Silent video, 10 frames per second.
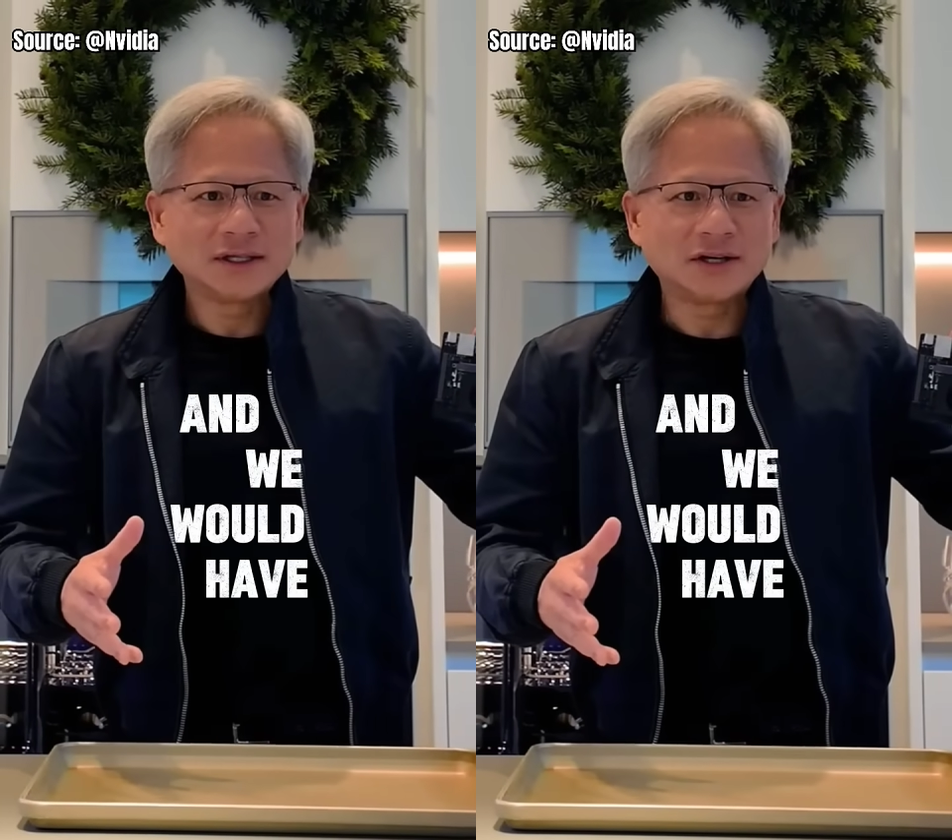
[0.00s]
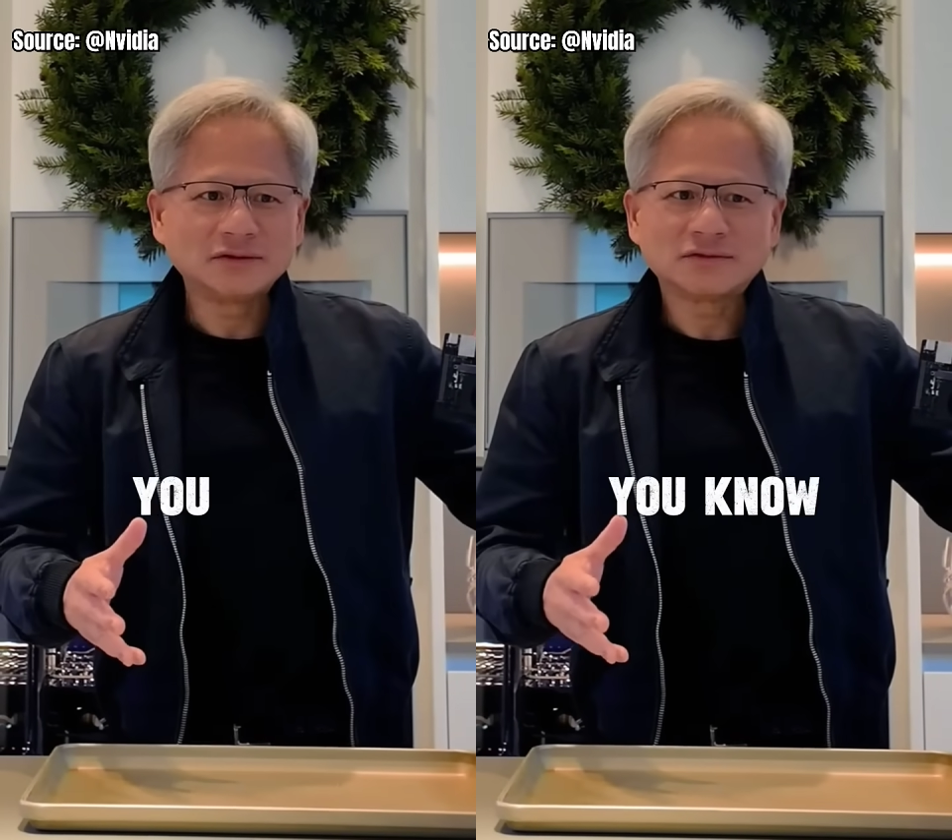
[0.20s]

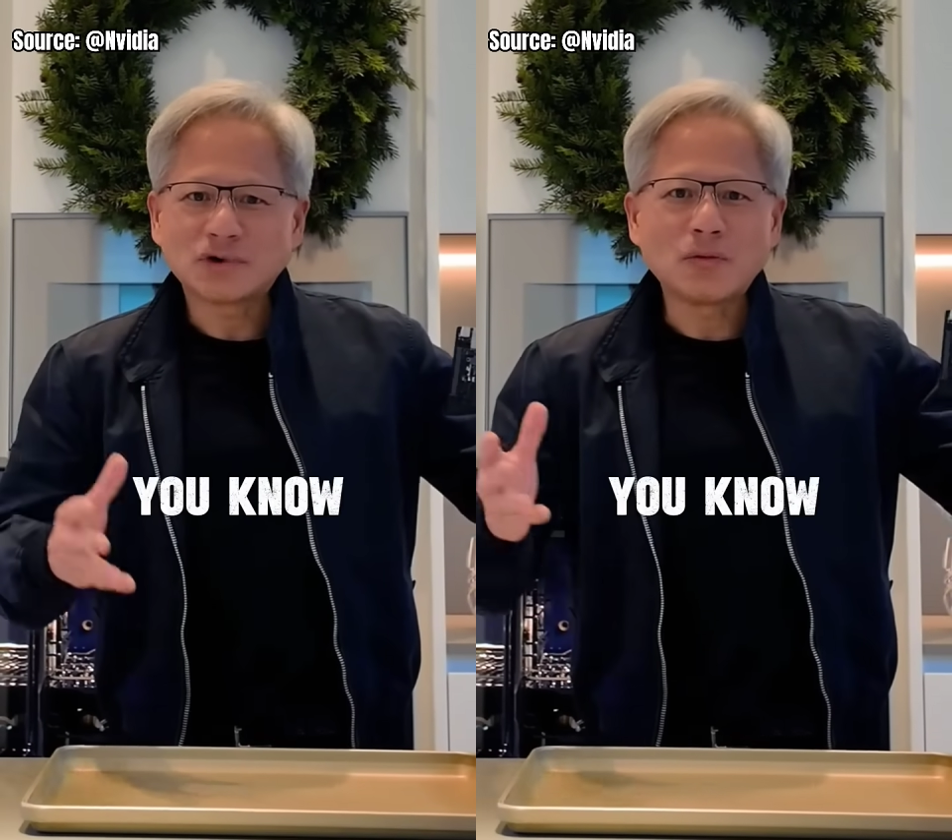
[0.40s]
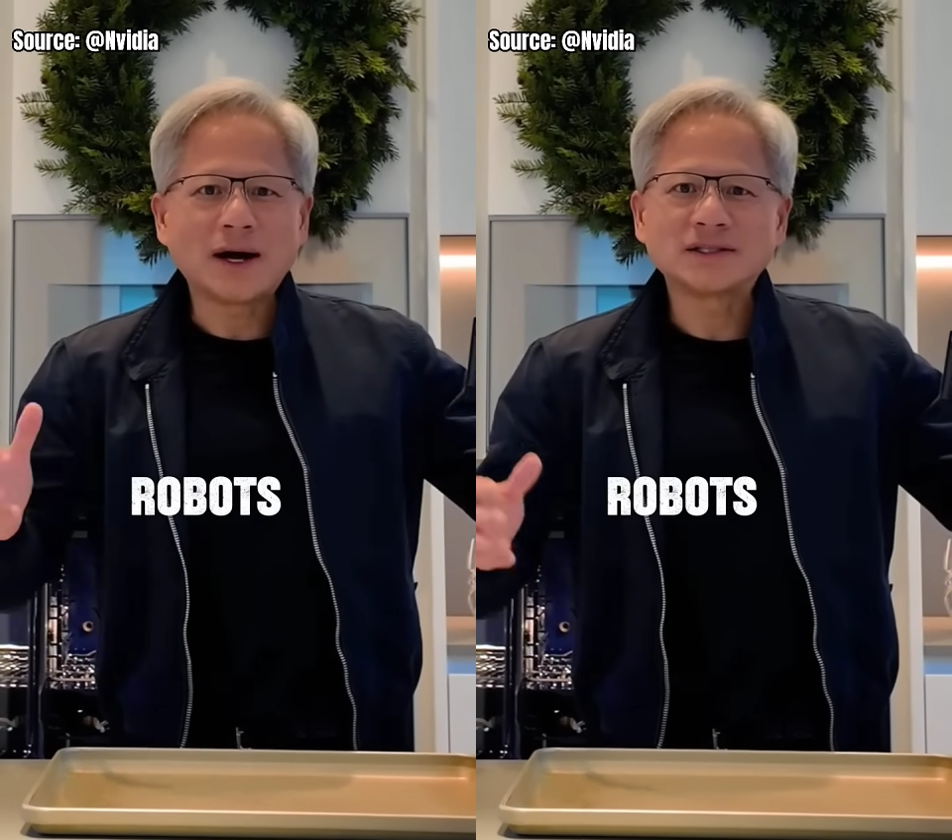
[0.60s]
you know,
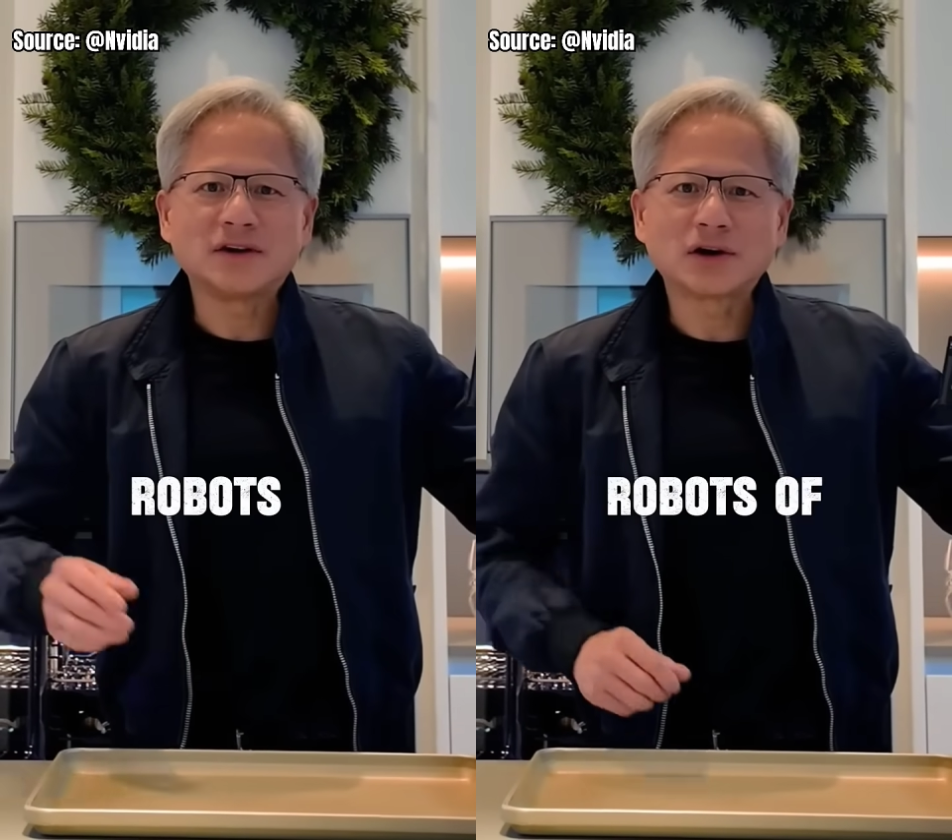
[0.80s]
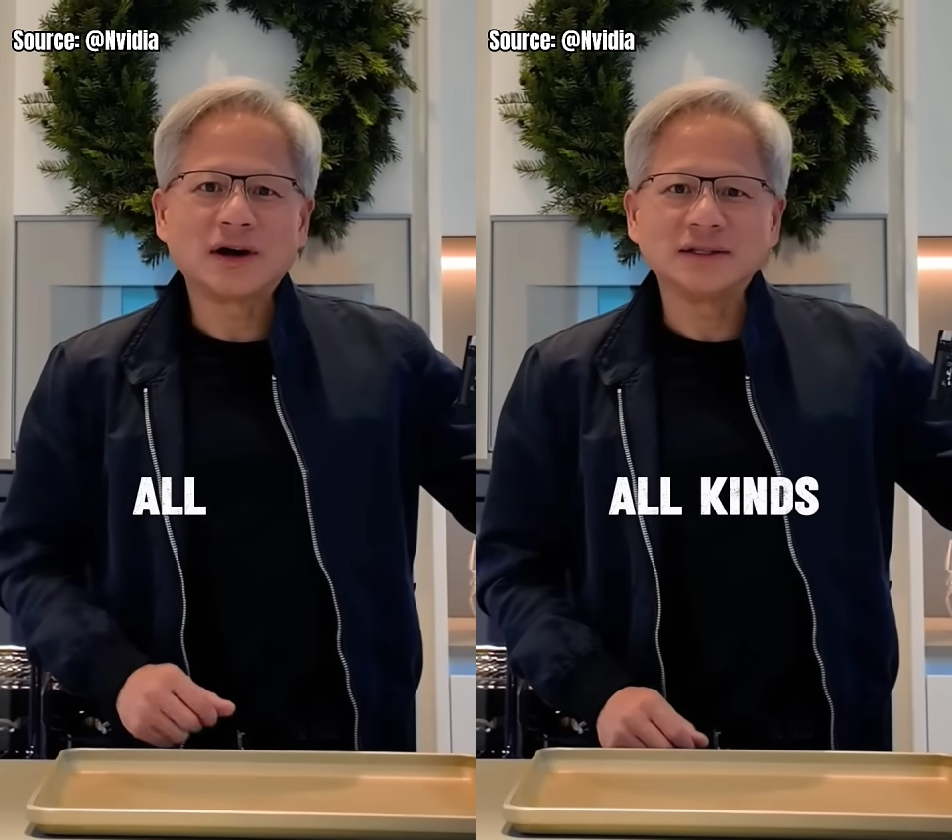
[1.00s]

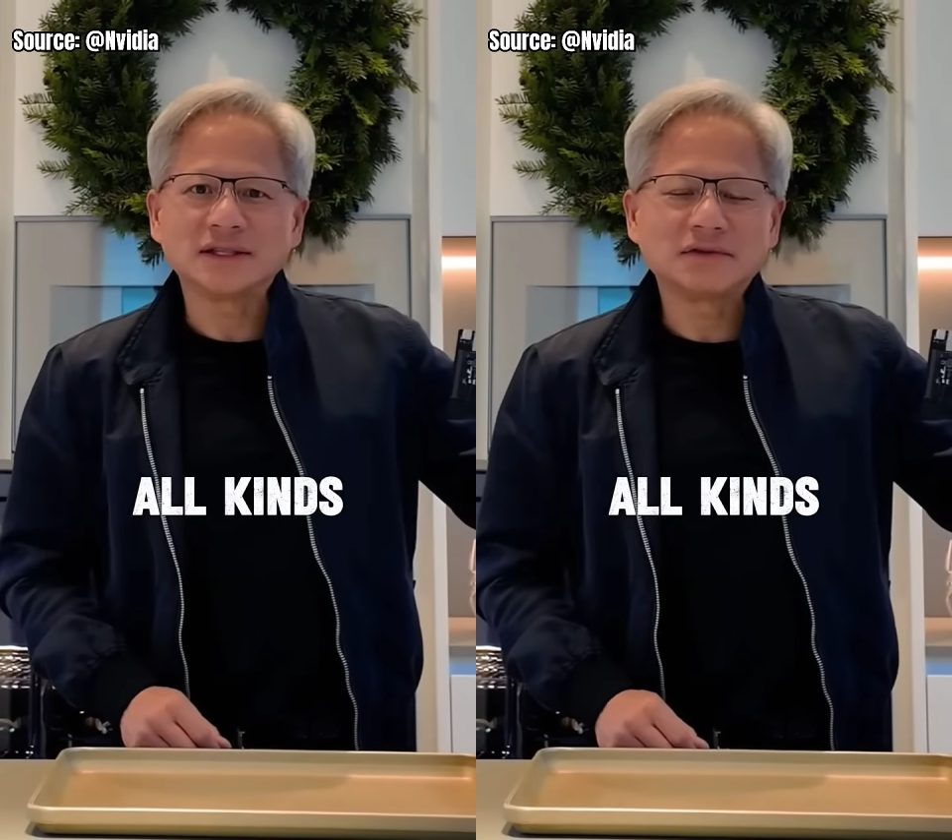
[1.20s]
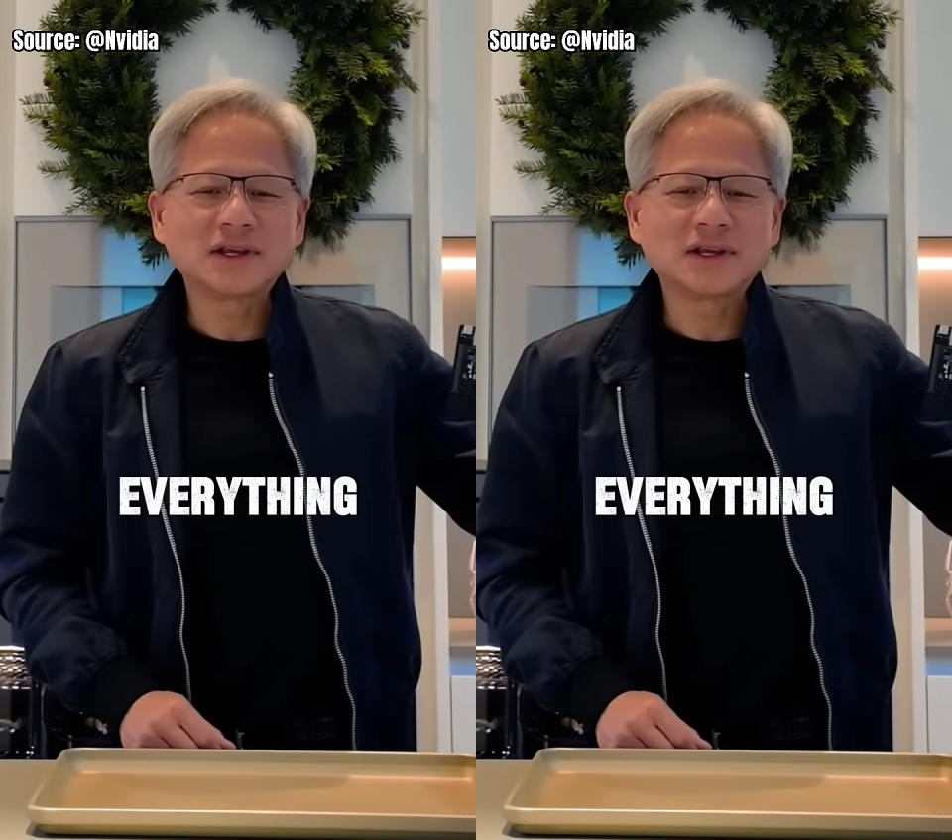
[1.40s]
robots of all kinds.